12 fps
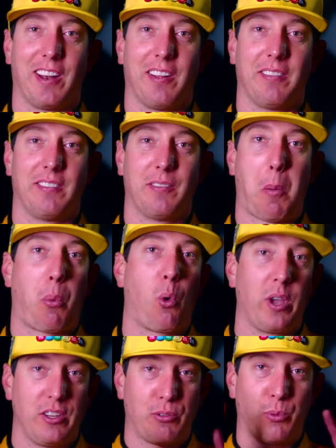had a
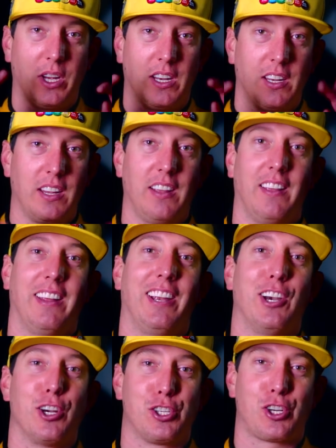points win
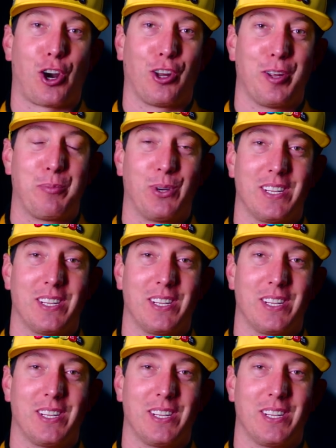here at Charlotte,